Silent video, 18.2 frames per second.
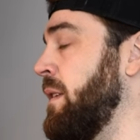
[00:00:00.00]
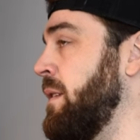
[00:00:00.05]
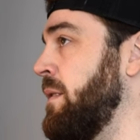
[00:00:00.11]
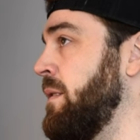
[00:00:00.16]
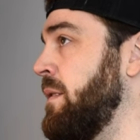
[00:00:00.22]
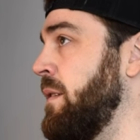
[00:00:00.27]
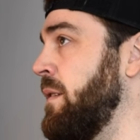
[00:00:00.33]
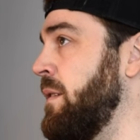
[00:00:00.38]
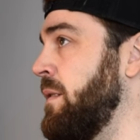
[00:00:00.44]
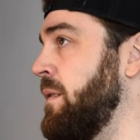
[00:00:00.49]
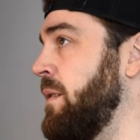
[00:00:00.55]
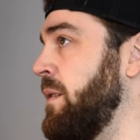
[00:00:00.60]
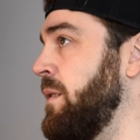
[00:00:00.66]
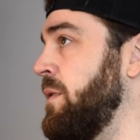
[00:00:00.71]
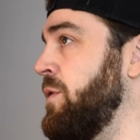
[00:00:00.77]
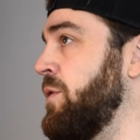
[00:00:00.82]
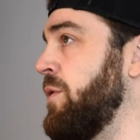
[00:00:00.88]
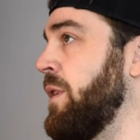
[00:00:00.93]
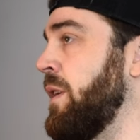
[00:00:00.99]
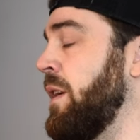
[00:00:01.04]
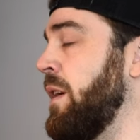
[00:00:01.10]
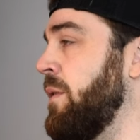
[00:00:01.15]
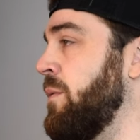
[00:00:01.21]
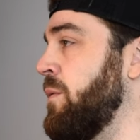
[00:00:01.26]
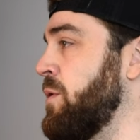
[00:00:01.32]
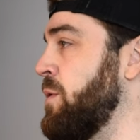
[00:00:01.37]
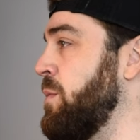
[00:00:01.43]
and
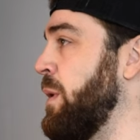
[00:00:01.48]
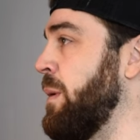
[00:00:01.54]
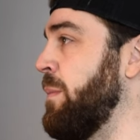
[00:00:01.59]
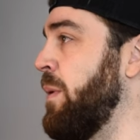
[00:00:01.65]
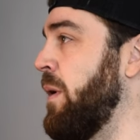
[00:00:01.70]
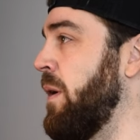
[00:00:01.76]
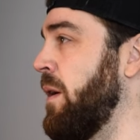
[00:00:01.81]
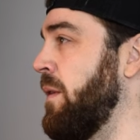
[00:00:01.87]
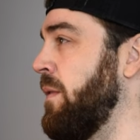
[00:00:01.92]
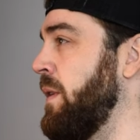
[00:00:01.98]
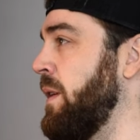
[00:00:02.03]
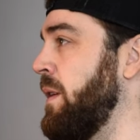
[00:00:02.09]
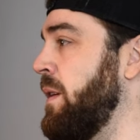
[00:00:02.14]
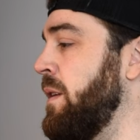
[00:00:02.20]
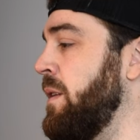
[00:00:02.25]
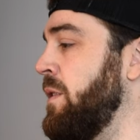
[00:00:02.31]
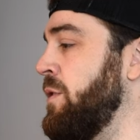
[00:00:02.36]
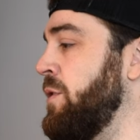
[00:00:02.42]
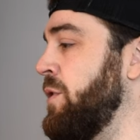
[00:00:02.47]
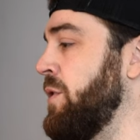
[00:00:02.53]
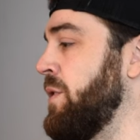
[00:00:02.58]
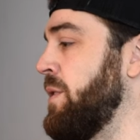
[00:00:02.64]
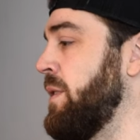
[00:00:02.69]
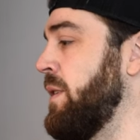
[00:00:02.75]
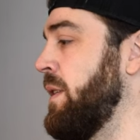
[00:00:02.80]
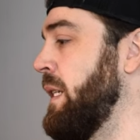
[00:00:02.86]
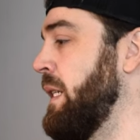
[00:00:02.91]
drinking was a big part of it, and
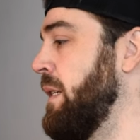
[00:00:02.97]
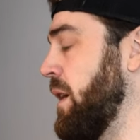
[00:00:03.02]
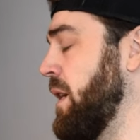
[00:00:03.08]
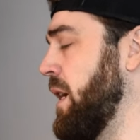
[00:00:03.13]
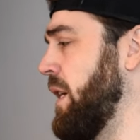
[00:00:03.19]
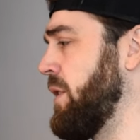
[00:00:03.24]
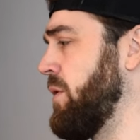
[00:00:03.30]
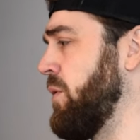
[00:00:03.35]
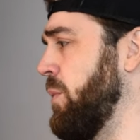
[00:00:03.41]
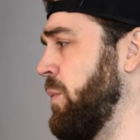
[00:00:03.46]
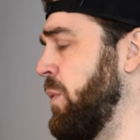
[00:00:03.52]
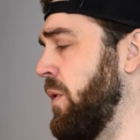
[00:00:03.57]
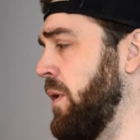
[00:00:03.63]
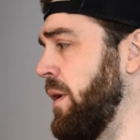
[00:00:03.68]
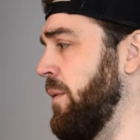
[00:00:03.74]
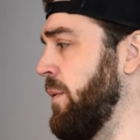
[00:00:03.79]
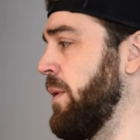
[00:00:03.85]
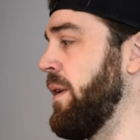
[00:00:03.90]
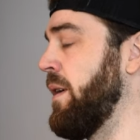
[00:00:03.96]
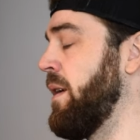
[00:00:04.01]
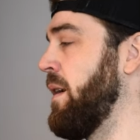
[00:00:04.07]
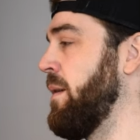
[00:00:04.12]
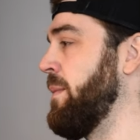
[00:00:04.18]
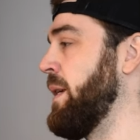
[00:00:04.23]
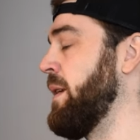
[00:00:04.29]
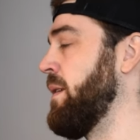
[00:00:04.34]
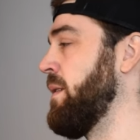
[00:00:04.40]
just it got to a point where,
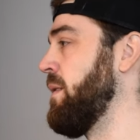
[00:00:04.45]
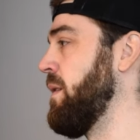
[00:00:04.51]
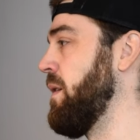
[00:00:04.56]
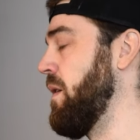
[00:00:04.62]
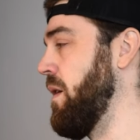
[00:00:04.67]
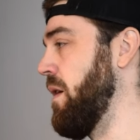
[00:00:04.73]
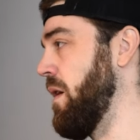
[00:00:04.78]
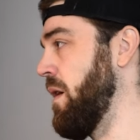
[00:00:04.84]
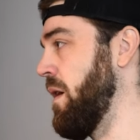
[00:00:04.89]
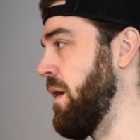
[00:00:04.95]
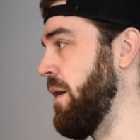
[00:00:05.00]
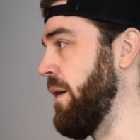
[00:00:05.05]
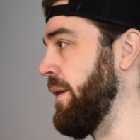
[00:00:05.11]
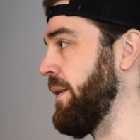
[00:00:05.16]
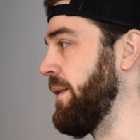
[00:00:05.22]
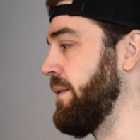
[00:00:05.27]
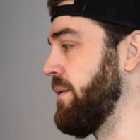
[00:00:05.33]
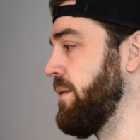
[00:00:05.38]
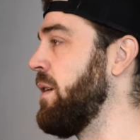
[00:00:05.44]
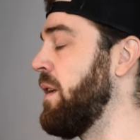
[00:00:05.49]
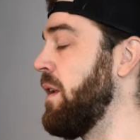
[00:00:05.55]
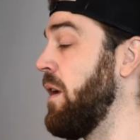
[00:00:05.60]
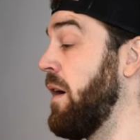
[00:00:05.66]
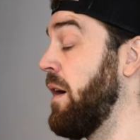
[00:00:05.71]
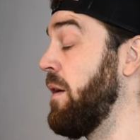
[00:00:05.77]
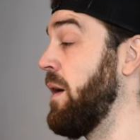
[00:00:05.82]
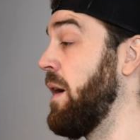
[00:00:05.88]
I mean, you
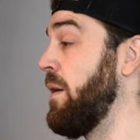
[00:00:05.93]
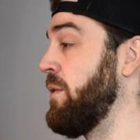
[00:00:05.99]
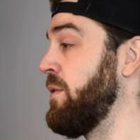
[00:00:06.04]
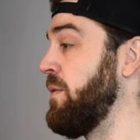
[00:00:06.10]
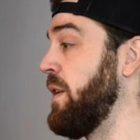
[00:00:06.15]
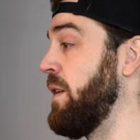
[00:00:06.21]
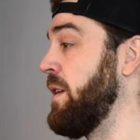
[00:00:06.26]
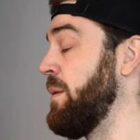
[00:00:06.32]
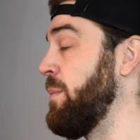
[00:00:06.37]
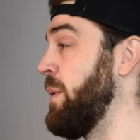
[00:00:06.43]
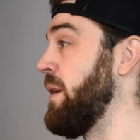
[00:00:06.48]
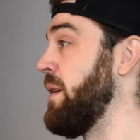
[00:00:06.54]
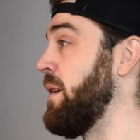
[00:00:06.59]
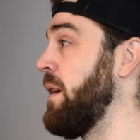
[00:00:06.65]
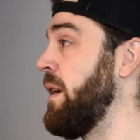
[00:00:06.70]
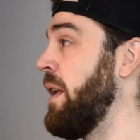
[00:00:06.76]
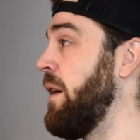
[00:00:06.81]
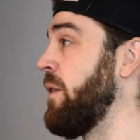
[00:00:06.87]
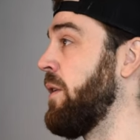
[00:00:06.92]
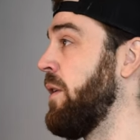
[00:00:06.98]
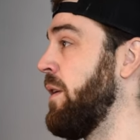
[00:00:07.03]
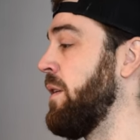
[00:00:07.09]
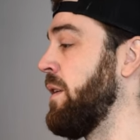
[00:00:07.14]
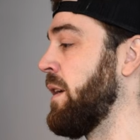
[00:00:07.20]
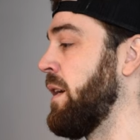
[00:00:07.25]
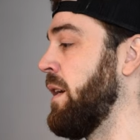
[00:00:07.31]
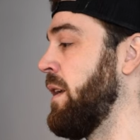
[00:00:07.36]
know, I was very dependent on
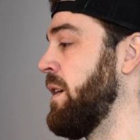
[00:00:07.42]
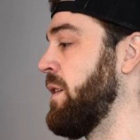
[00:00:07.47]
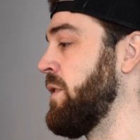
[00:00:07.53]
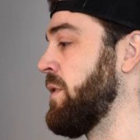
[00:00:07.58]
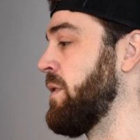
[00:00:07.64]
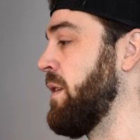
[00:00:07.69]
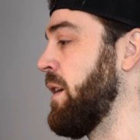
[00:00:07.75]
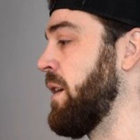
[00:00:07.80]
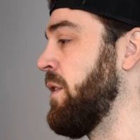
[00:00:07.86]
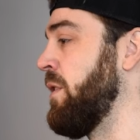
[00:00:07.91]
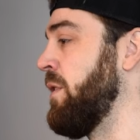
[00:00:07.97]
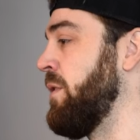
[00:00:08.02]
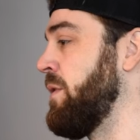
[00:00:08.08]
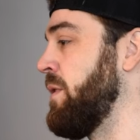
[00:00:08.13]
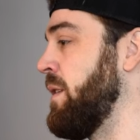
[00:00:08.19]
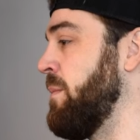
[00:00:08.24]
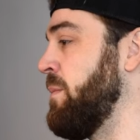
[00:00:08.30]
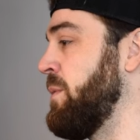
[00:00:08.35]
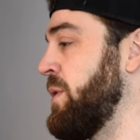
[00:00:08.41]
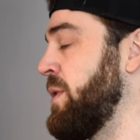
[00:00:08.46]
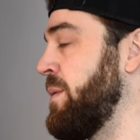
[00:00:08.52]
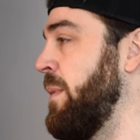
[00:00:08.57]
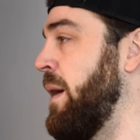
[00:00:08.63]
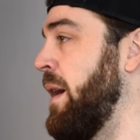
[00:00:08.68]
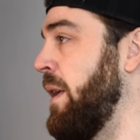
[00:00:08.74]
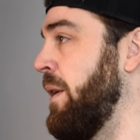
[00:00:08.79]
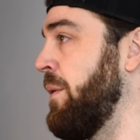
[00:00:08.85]
alcohol, and again, I couldn't seem to
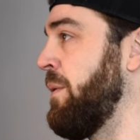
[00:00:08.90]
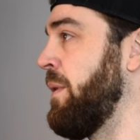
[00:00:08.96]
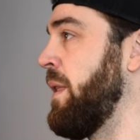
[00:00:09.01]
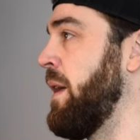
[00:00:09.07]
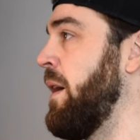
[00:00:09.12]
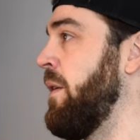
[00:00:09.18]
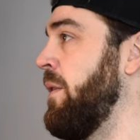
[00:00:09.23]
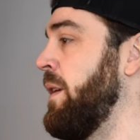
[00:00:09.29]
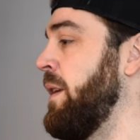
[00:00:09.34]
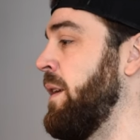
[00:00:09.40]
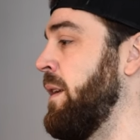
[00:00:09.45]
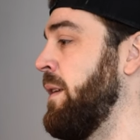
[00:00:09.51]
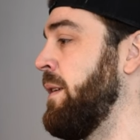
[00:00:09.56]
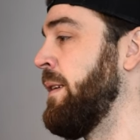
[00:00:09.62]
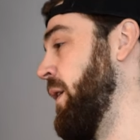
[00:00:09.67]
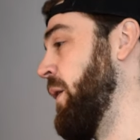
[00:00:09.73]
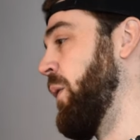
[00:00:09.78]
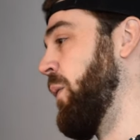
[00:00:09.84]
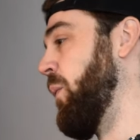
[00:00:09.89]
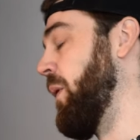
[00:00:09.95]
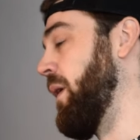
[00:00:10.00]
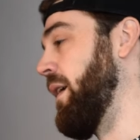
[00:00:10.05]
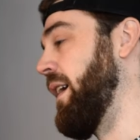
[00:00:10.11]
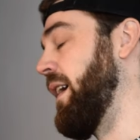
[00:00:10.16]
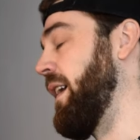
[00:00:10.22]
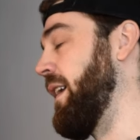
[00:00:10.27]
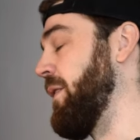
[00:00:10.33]
smile without it. And one
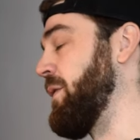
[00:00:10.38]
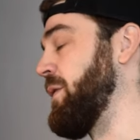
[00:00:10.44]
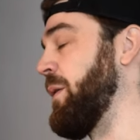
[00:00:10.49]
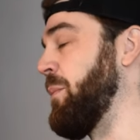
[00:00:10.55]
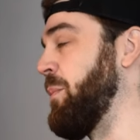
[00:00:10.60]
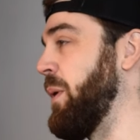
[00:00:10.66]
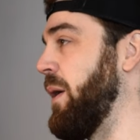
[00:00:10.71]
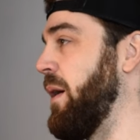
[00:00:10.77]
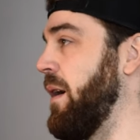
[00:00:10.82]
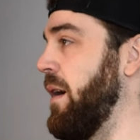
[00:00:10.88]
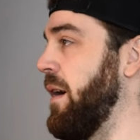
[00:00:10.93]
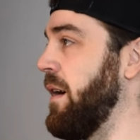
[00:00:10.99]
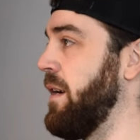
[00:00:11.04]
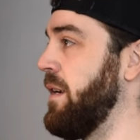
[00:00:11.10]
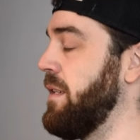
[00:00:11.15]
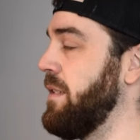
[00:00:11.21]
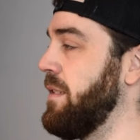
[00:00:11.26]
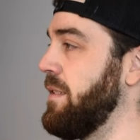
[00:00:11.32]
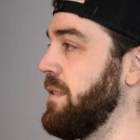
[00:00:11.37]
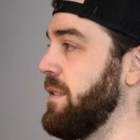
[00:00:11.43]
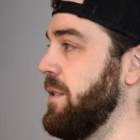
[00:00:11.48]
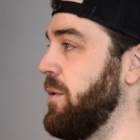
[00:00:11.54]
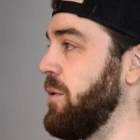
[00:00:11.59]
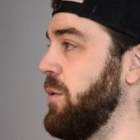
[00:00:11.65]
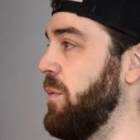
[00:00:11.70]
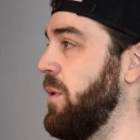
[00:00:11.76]
night I was at a bar, a local